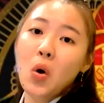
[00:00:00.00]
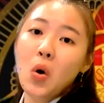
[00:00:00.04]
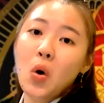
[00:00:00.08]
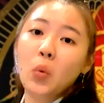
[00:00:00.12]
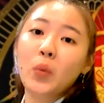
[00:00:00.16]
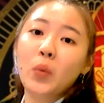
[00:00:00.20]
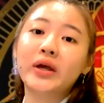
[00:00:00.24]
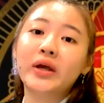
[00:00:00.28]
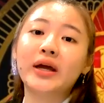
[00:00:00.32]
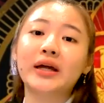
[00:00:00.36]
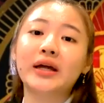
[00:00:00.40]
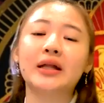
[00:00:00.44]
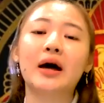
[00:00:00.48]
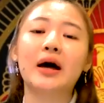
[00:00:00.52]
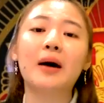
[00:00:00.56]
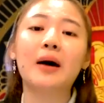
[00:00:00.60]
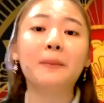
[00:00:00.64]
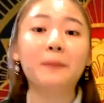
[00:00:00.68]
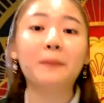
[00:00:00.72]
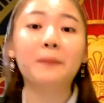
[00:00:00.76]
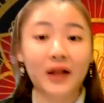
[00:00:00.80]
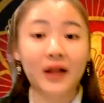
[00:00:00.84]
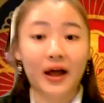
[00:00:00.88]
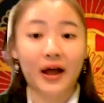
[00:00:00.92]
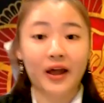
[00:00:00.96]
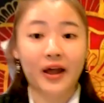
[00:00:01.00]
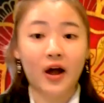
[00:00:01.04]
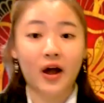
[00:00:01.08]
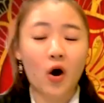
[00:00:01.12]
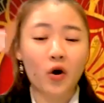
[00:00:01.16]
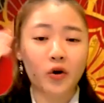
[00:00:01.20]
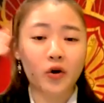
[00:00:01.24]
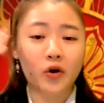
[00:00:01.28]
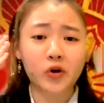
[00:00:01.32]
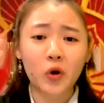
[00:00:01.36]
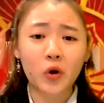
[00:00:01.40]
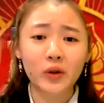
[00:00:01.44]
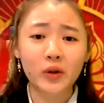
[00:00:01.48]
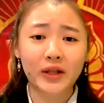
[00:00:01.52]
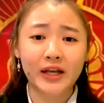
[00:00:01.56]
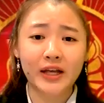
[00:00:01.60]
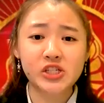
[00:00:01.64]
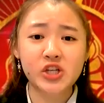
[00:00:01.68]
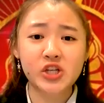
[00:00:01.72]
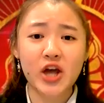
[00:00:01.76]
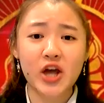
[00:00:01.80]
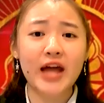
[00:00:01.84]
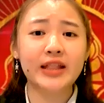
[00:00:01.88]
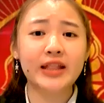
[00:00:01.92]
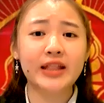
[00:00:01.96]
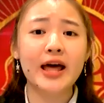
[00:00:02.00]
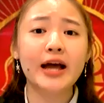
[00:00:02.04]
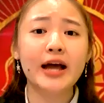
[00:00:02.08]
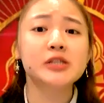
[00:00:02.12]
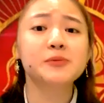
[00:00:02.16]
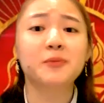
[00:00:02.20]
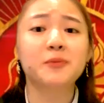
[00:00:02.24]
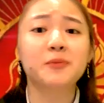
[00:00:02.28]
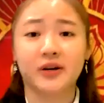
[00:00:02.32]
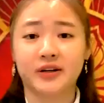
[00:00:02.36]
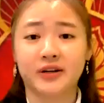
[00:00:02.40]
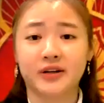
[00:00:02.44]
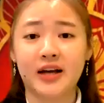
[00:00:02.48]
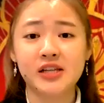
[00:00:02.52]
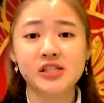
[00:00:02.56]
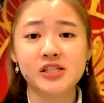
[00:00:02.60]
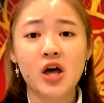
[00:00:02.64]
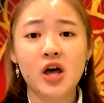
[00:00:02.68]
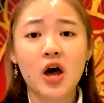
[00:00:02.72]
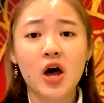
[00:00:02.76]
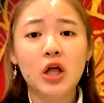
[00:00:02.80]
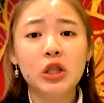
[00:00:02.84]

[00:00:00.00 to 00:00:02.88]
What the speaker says: we can apply our knowledge and expertise